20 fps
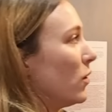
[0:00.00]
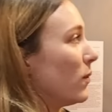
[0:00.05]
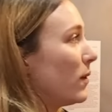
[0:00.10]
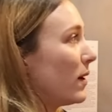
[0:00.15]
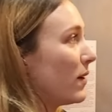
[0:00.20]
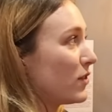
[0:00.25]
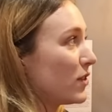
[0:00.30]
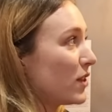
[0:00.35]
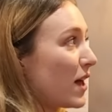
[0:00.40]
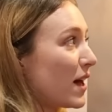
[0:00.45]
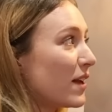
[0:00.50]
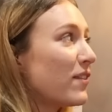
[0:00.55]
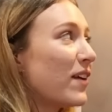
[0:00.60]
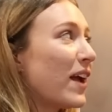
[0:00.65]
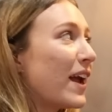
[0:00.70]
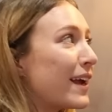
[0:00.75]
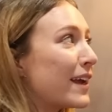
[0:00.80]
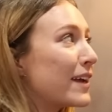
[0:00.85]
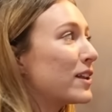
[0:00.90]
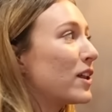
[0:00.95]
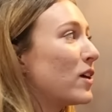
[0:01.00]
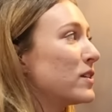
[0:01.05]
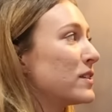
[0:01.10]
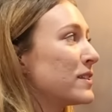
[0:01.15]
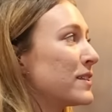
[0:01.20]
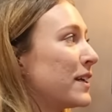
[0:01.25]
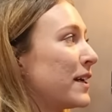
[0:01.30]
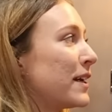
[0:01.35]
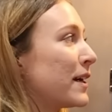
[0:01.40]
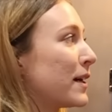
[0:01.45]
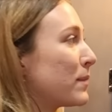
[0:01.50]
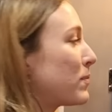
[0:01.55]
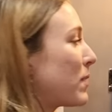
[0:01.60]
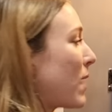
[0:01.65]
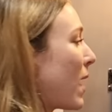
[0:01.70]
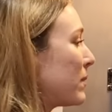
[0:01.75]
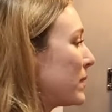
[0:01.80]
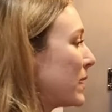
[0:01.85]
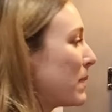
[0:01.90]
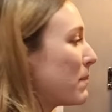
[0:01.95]
We have a lot of hanging clothes in here,
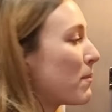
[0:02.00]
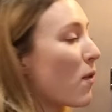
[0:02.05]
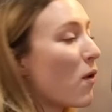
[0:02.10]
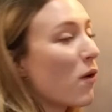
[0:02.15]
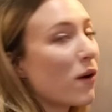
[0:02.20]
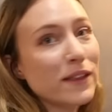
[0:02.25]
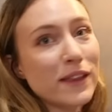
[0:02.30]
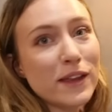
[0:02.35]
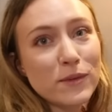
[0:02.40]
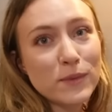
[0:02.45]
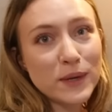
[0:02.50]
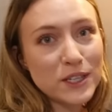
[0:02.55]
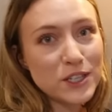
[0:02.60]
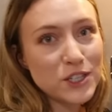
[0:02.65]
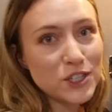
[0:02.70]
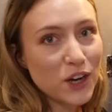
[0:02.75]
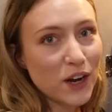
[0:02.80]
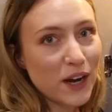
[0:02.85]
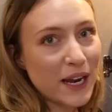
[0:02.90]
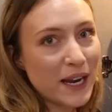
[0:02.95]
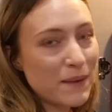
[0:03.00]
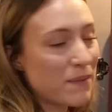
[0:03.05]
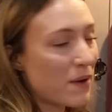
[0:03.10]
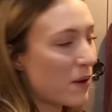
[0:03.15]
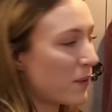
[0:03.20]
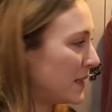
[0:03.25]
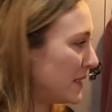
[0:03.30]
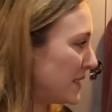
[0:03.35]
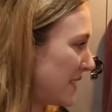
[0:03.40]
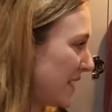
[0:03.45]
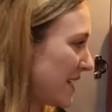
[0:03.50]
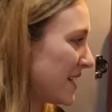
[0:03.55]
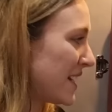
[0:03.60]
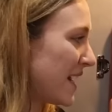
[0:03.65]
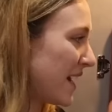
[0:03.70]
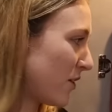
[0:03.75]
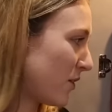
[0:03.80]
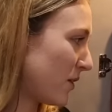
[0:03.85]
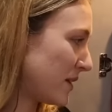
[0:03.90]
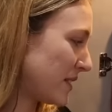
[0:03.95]
probably more than we should, but we did
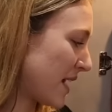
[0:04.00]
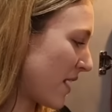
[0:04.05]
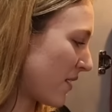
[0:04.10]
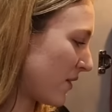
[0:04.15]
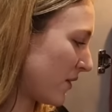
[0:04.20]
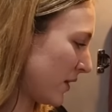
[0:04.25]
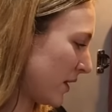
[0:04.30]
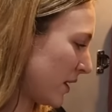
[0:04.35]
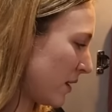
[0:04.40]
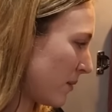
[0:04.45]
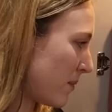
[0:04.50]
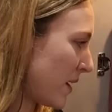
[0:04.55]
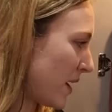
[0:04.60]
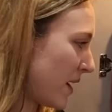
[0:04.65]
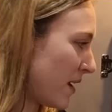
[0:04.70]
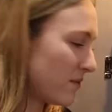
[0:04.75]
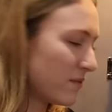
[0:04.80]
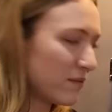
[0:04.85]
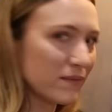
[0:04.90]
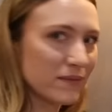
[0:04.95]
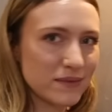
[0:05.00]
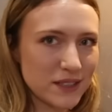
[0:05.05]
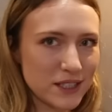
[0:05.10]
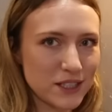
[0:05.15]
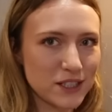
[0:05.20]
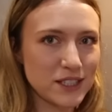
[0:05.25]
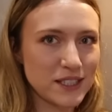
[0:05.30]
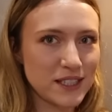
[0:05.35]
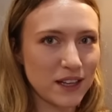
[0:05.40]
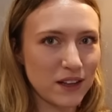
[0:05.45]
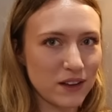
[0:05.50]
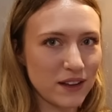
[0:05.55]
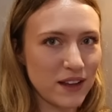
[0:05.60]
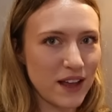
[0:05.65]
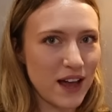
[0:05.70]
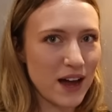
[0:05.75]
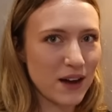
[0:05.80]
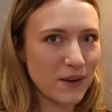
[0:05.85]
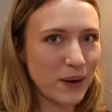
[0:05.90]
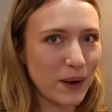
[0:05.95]
narrow it down a little bit, and there's still a
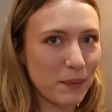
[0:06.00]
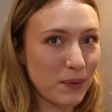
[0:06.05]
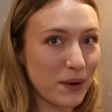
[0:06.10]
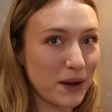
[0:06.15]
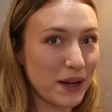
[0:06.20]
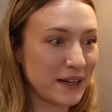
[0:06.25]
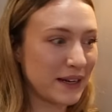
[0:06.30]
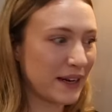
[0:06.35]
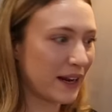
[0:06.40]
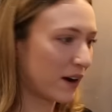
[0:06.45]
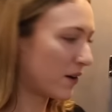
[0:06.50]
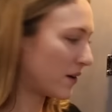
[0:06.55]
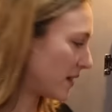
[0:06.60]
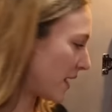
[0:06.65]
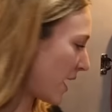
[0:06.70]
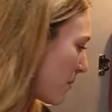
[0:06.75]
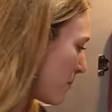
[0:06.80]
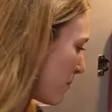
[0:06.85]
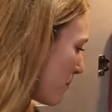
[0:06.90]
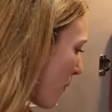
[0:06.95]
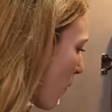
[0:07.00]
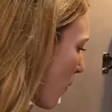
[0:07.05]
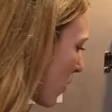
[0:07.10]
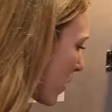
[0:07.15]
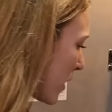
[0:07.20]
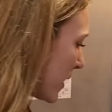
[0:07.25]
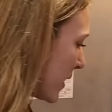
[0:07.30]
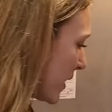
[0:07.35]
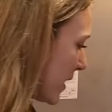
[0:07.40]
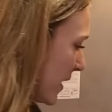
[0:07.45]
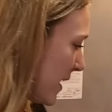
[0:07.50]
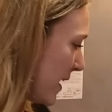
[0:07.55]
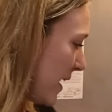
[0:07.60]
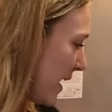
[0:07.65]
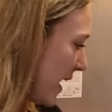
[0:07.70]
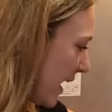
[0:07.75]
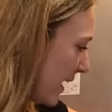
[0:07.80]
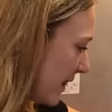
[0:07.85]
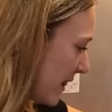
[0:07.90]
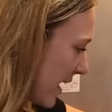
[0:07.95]
lot. We could probably narrow it down more.
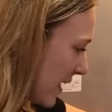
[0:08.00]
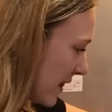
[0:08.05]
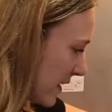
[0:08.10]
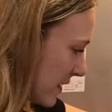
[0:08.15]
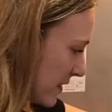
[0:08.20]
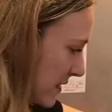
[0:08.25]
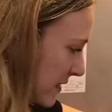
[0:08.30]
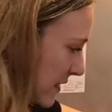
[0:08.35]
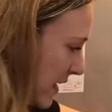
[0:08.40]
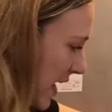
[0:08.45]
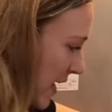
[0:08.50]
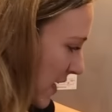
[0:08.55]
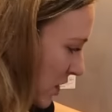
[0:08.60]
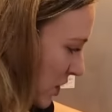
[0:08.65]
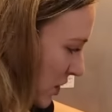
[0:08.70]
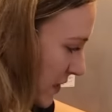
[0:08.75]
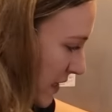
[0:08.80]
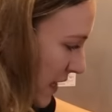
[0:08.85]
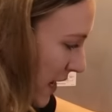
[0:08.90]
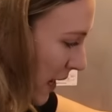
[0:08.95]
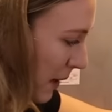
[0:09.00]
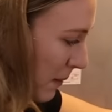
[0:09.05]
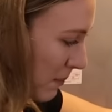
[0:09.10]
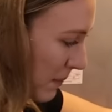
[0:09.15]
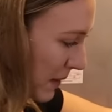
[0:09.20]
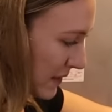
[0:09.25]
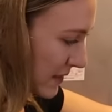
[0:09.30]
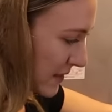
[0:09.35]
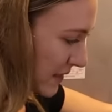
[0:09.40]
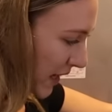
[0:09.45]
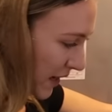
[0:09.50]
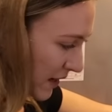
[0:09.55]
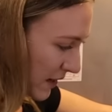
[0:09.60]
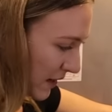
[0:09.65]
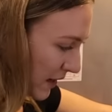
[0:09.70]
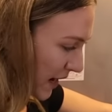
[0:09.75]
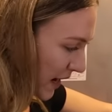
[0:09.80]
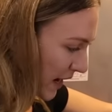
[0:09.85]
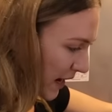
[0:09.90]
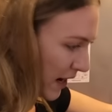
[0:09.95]
And then this is kind of just like my
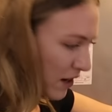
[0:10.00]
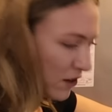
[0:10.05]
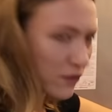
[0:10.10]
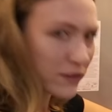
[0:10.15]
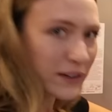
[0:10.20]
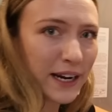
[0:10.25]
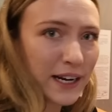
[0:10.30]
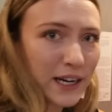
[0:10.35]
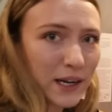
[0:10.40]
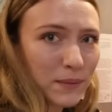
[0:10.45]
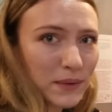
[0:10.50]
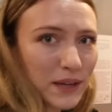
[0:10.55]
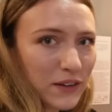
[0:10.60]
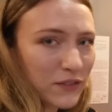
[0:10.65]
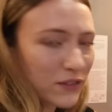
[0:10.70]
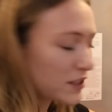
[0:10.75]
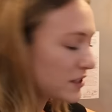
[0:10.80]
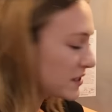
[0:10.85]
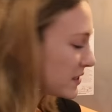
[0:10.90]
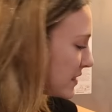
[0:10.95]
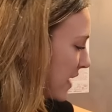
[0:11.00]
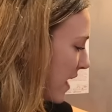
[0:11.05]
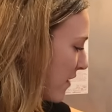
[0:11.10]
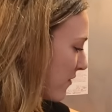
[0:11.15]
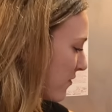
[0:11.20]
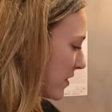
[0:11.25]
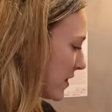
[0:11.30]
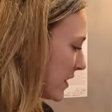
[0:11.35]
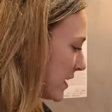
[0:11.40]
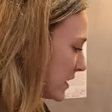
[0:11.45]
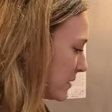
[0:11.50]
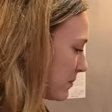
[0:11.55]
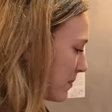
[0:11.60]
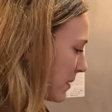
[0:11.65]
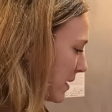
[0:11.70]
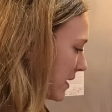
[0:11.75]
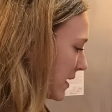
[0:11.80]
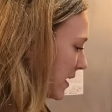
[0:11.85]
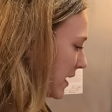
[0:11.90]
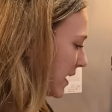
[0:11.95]
skincare, random different stuff in this
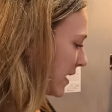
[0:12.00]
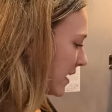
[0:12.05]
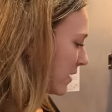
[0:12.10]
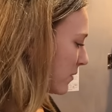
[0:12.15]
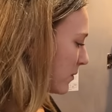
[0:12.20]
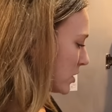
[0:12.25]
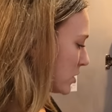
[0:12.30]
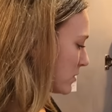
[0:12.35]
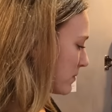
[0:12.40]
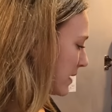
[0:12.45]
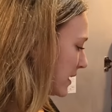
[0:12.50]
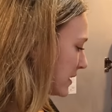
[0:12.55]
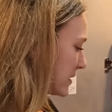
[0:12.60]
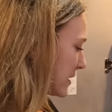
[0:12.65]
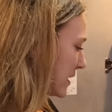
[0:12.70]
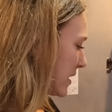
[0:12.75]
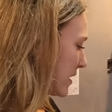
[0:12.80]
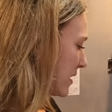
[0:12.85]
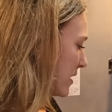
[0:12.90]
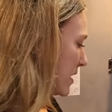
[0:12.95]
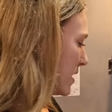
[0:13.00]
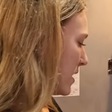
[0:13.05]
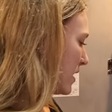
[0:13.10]
bin here, which makes it